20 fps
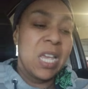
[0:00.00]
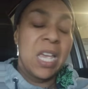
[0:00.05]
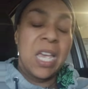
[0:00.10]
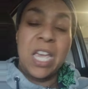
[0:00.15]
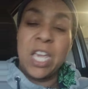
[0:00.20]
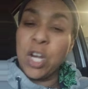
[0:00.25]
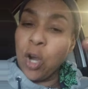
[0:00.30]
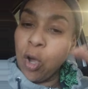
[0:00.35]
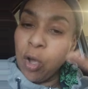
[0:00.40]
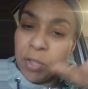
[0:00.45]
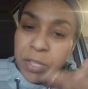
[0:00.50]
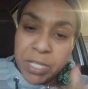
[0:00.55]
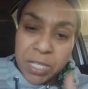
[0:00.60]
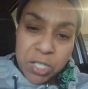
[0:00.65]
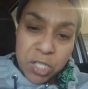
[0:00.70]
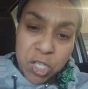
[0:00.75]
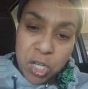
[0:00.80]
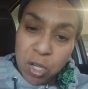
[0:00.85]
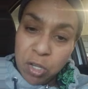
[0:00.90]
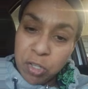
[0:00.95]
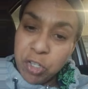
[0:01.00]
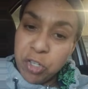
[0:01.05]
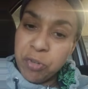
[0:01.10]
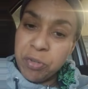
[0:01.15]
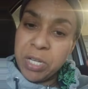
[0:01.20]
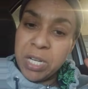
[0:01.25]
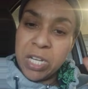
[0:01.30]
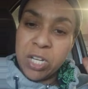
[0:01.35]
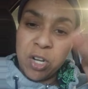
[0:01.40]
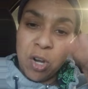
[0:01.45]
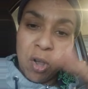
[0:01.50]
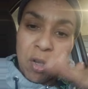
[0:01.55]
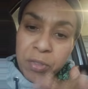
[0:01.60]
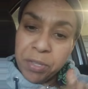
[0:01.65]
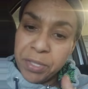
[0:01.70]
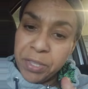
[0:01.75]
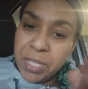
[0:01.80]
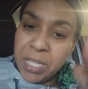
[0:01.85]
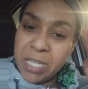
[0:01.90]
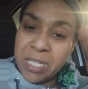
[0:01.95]
and all the adultery and all
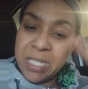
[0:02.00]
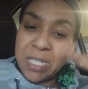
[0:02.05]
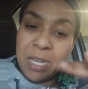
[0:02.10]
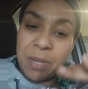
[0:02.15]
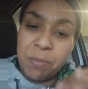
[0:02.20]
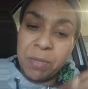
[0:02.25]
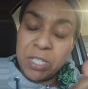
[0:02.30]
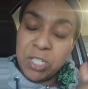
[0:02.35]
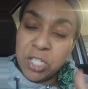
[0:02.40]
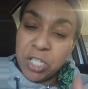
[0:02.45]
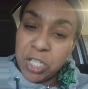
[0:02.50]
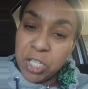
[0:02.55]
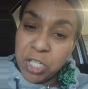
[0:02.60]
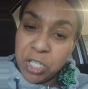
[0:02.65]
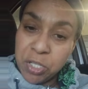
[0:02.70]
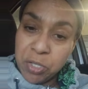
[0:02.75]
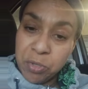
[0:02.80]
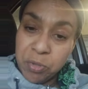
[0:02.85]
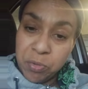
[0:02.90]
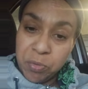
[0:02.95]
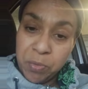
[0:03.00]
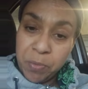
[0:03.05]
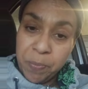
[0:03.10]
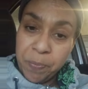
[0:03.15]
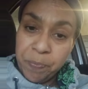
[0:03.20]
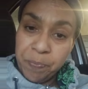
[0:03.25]
the things come into you.